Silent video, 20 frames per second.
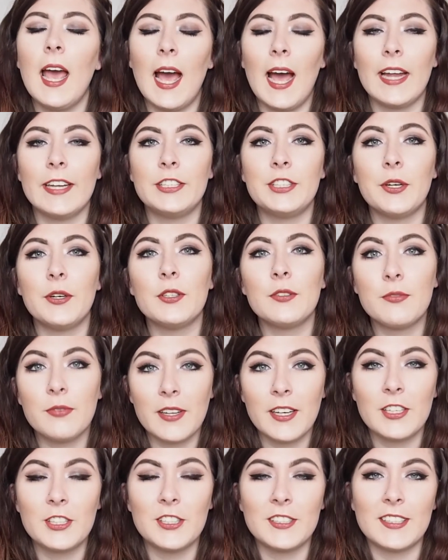and she always
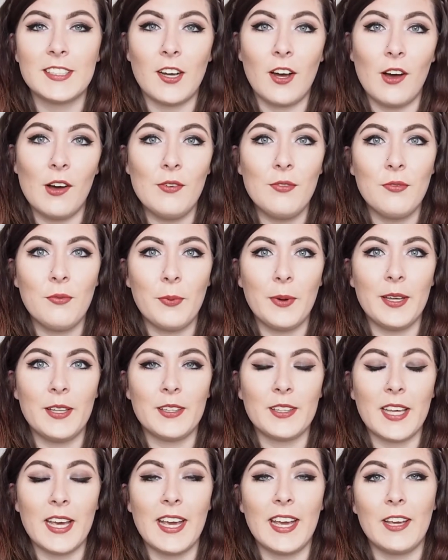finishes it off
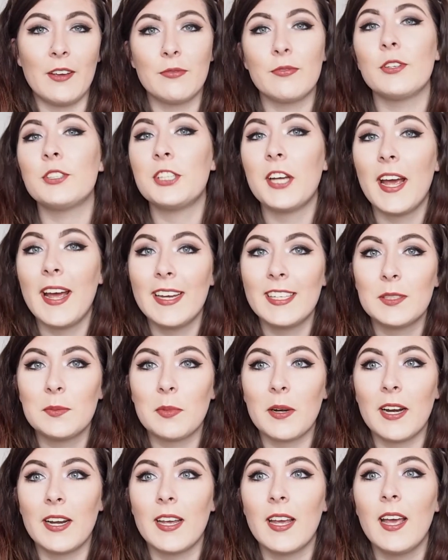with a fudge
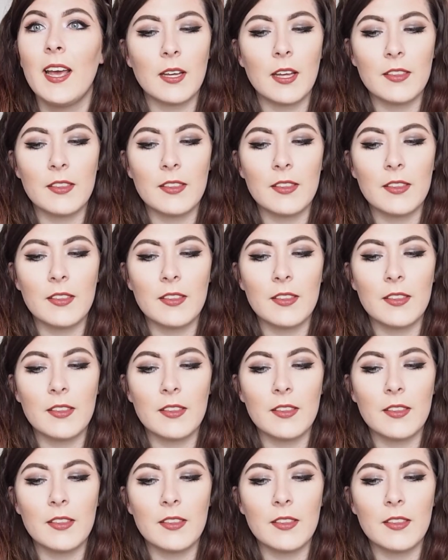hairspray.